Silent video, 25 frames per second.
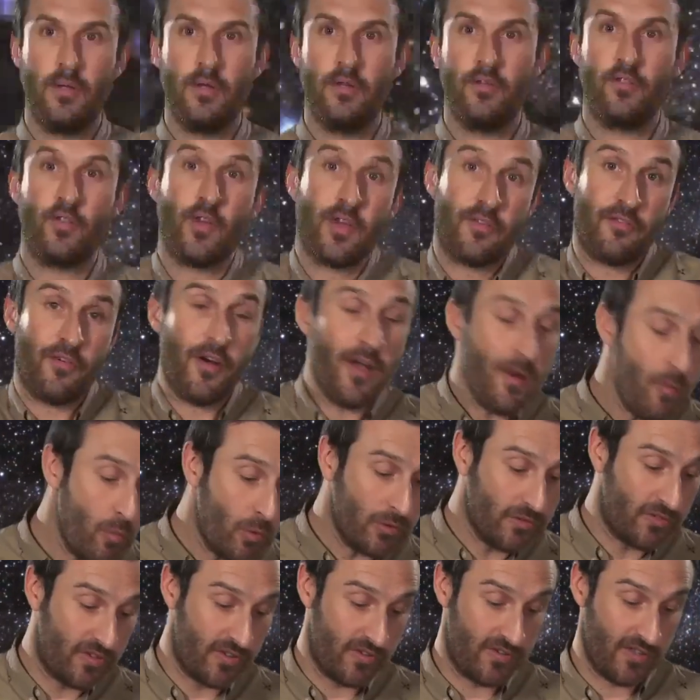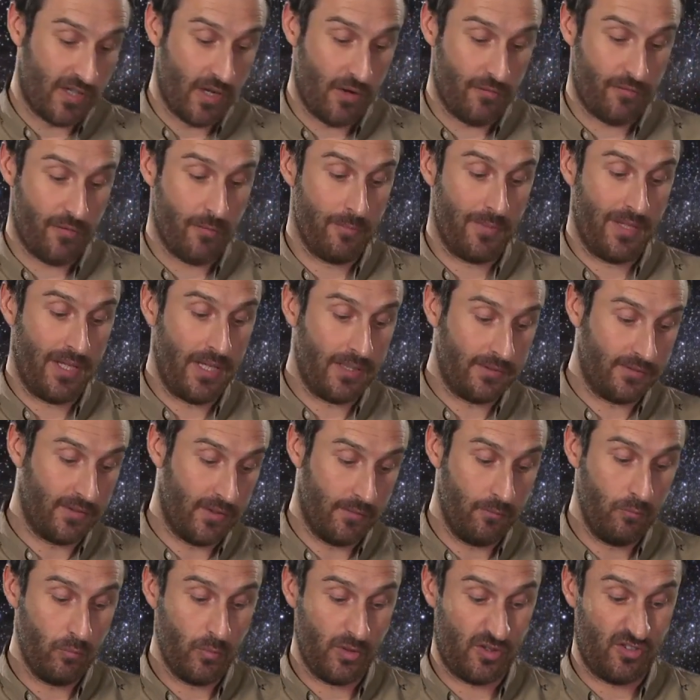So if I wanted to go from
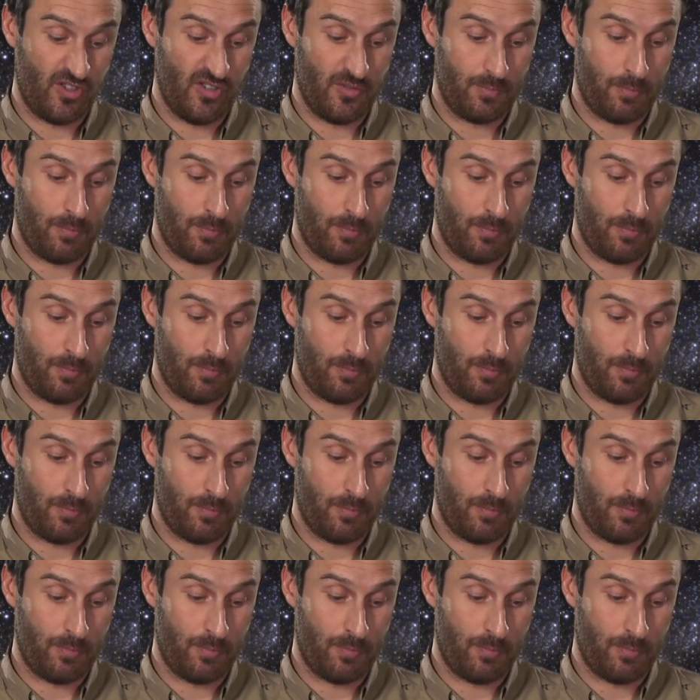London, which